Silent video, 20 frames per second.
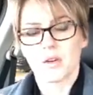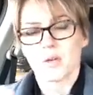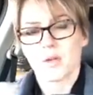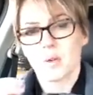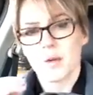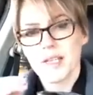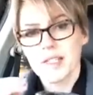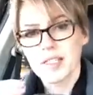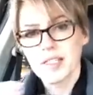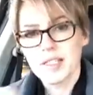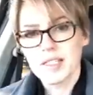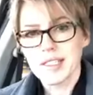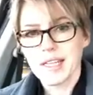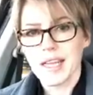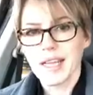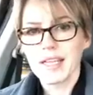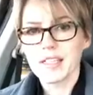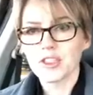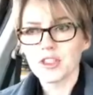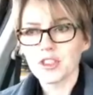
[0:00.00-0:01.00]
We
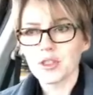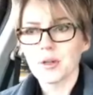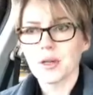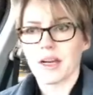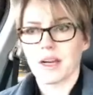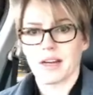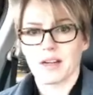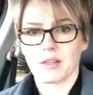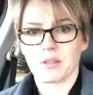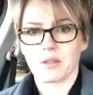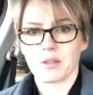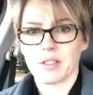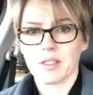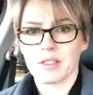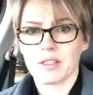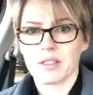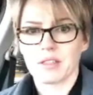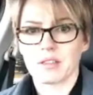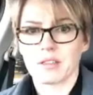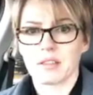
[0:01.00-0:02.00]
stage your
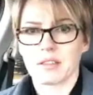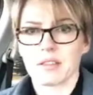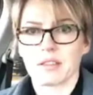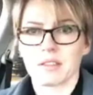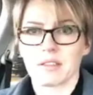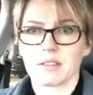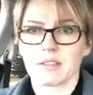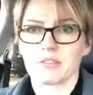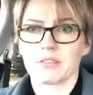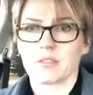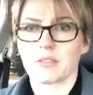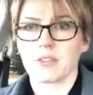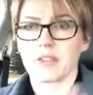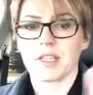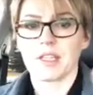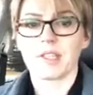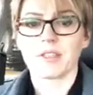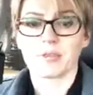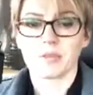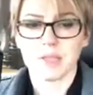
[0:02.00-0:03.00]
house for
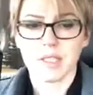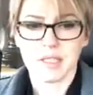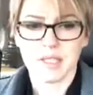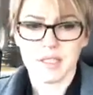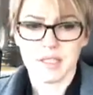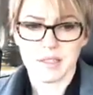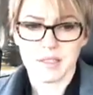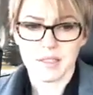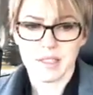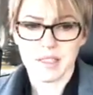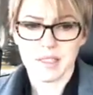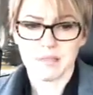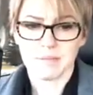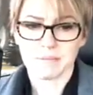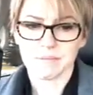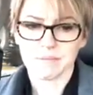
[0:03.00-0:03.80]
these reasons.